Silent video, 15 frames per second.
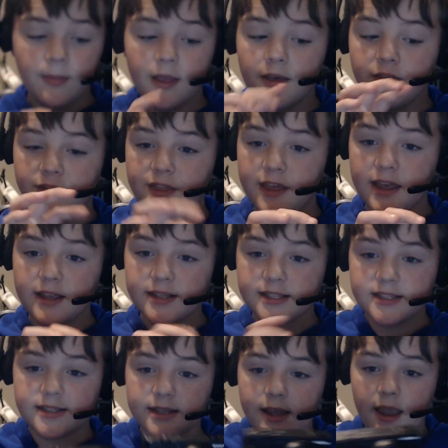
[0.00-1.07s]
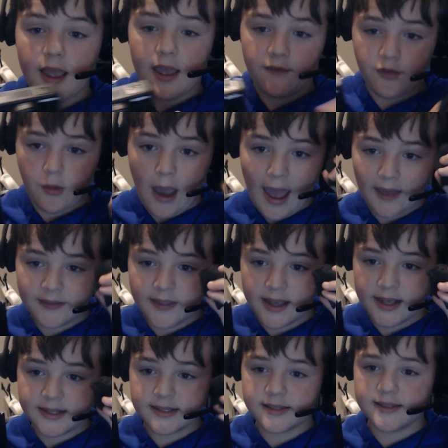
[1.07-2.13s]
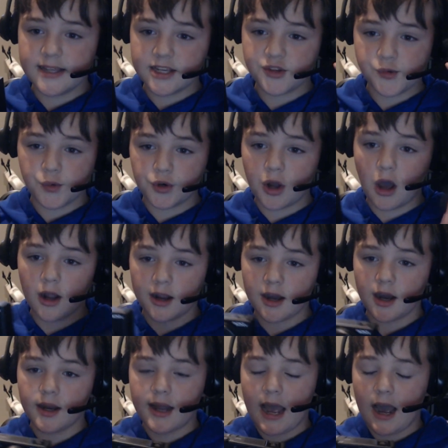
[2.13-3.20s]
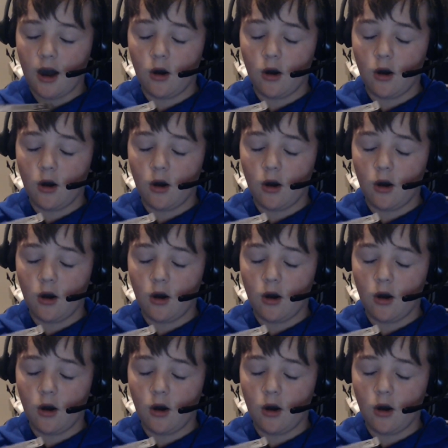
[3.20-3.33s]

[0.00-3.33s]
if you add this will not cut out